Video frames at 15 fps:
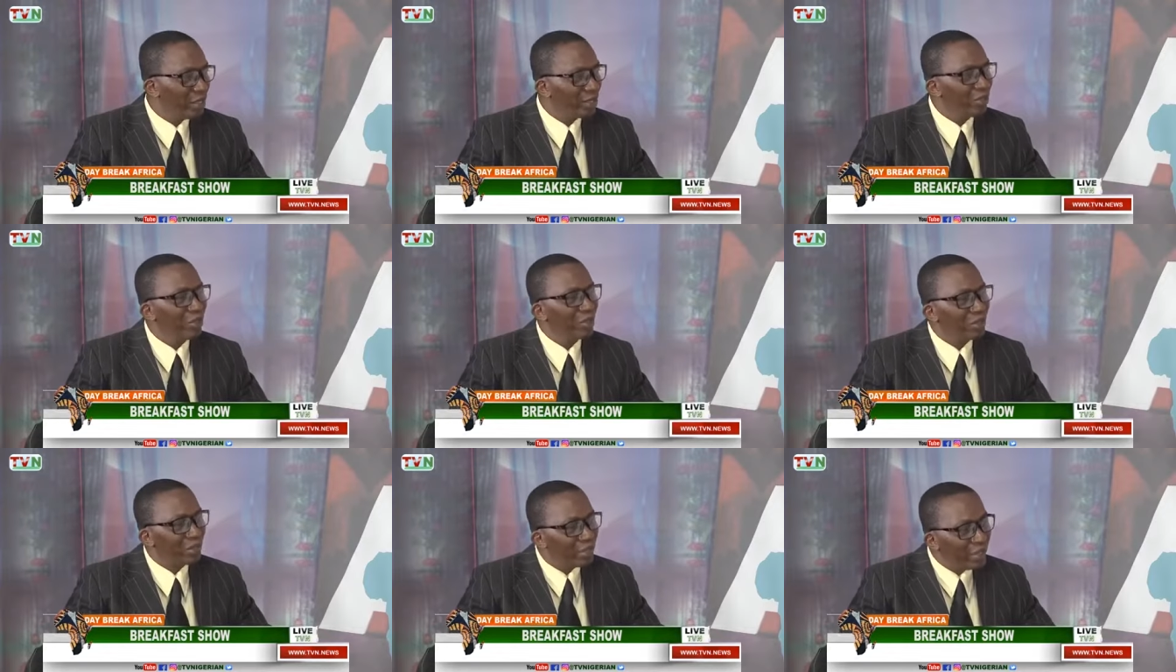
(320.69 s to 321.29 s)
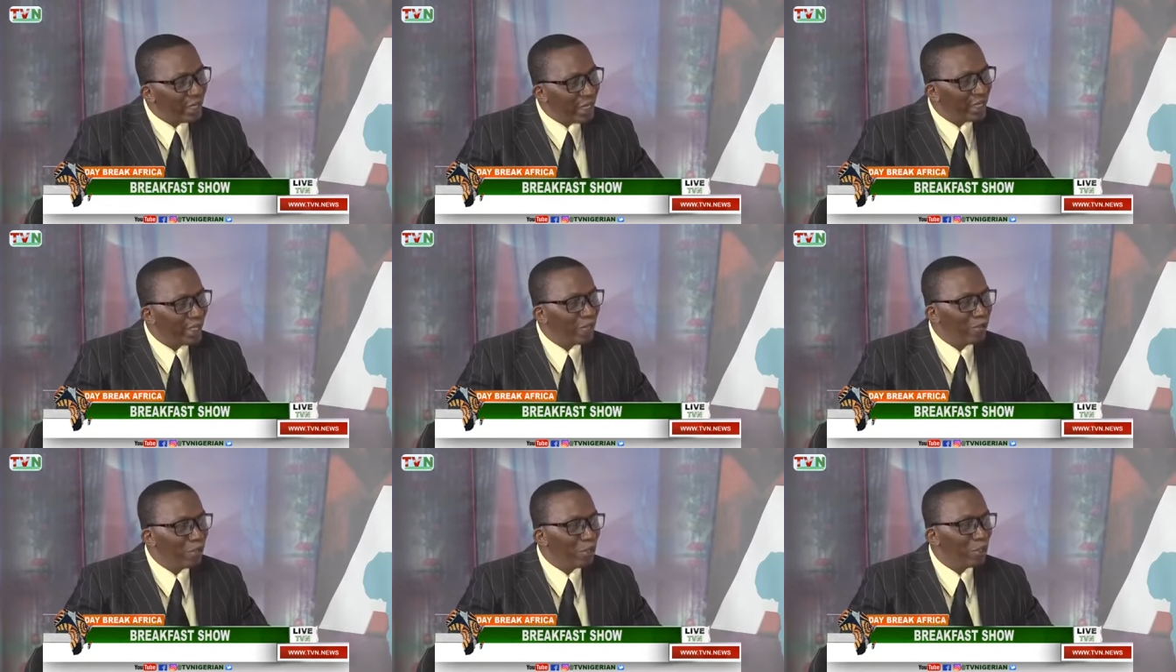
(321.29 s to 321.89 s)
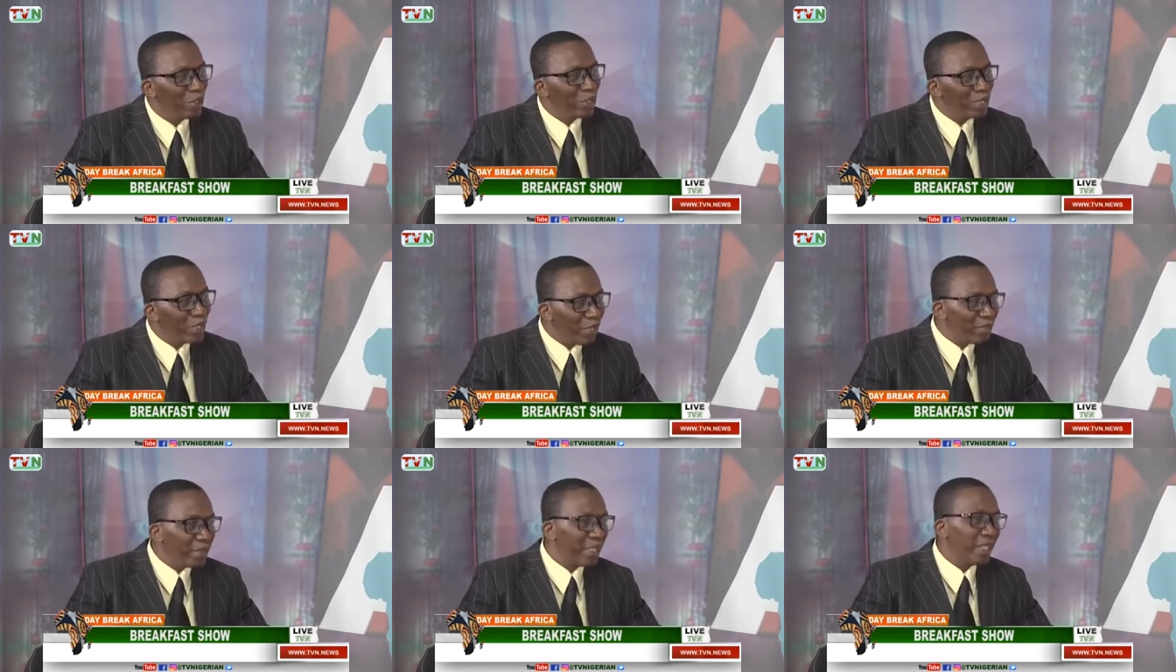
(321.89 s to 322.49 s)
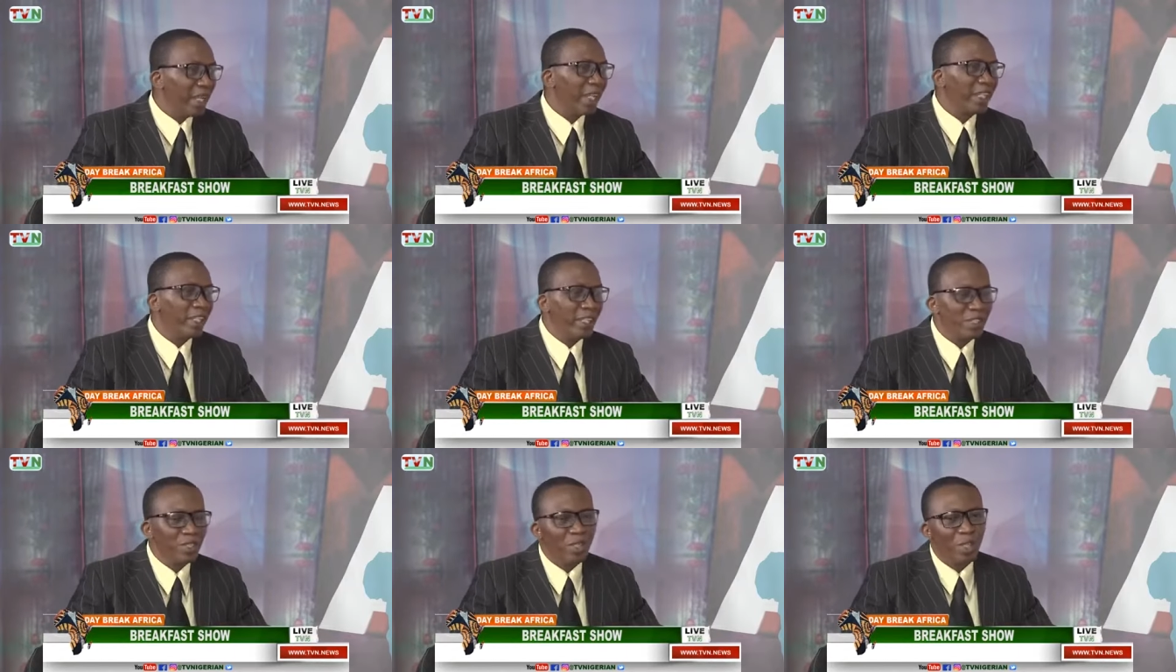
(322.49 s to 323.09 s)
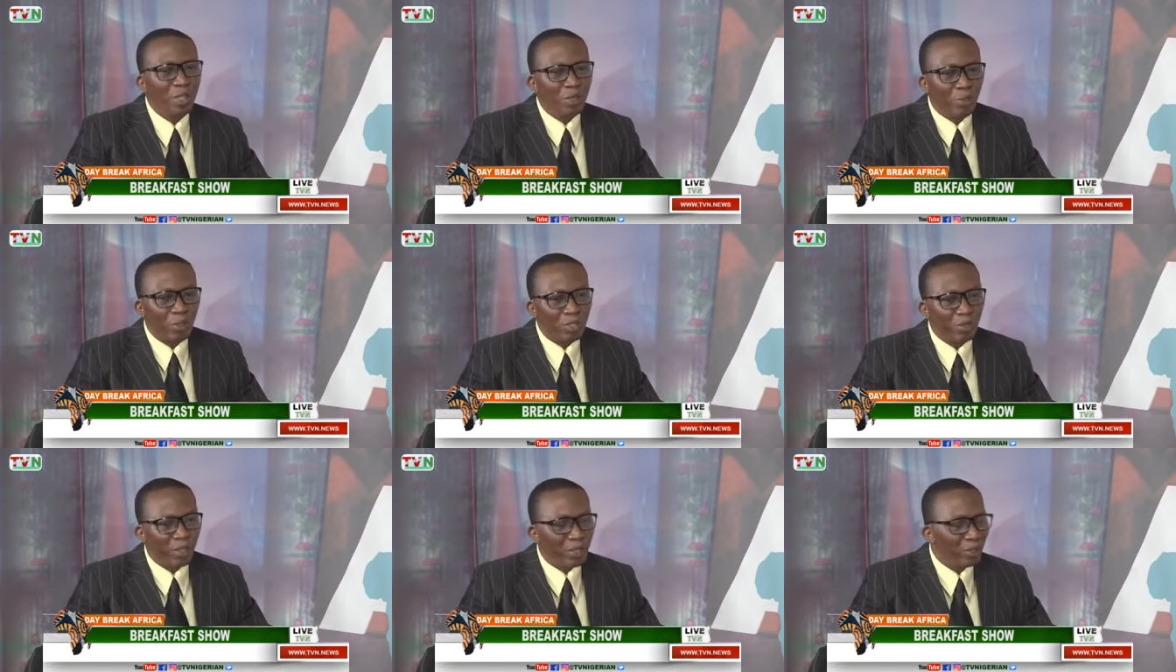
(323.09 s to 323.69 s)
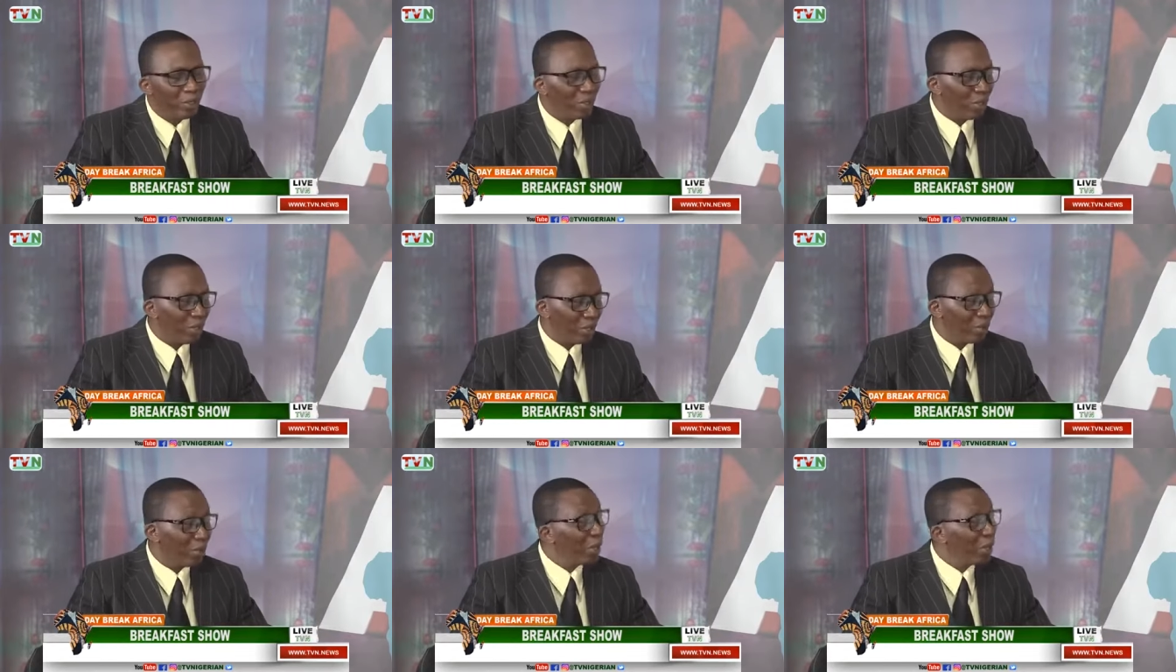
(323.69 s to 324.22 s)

to let them know something like this was going to go on.